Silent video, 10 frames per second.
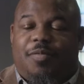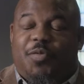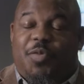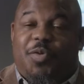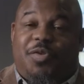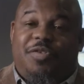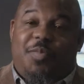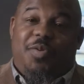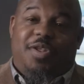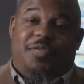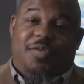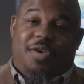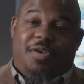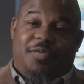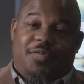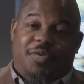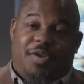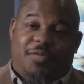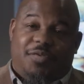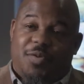be the recipient
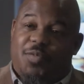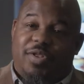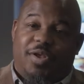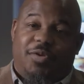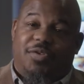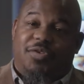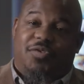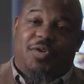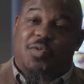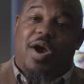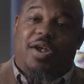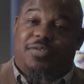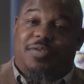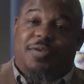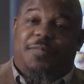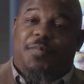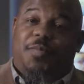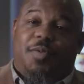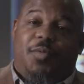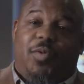of someone else's generosity,
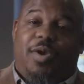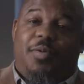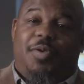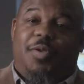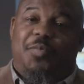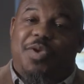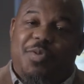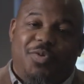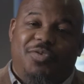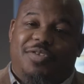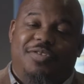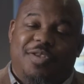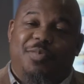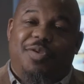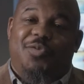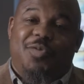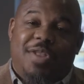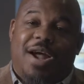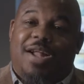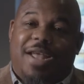where people just simply do
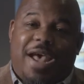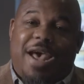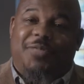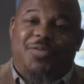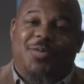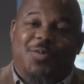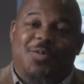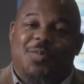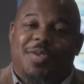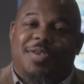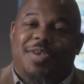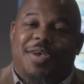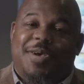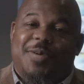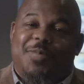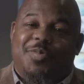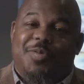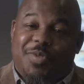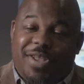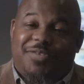not have to
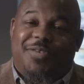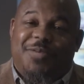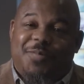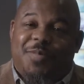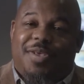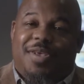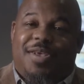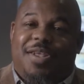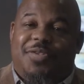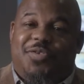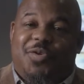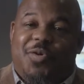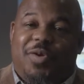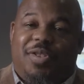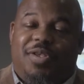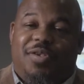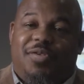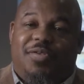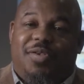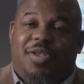bless you. And so it
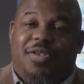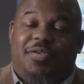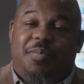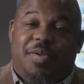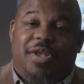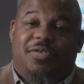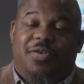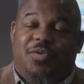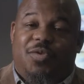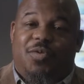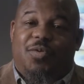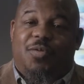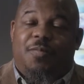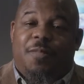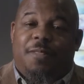is a blessing to